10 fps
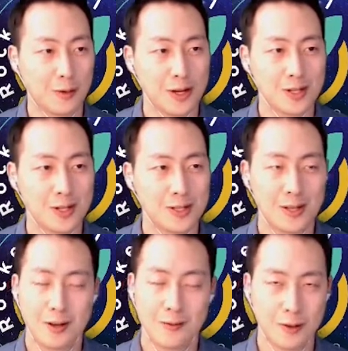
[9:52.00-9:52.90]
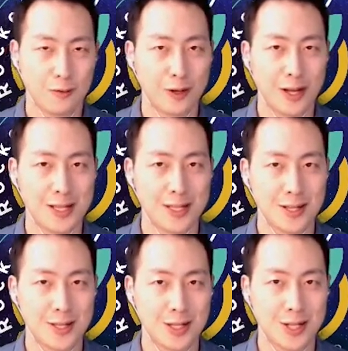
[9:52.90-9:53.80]
questions, feel free to ask
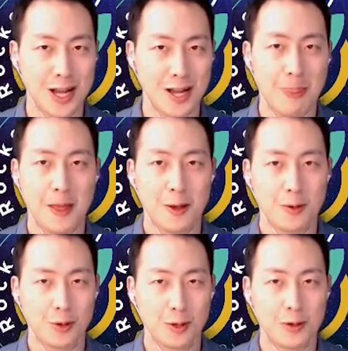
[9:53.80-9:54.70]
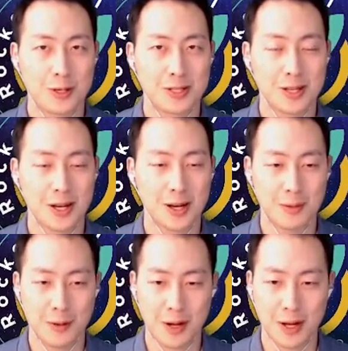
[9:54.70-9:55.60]
us in the chat. We'll always
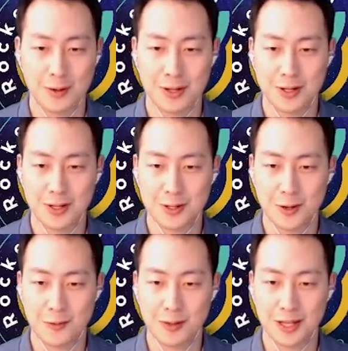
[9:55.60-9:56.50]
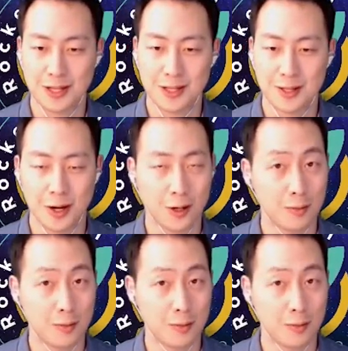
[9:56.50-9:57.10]
be around. Hopefully our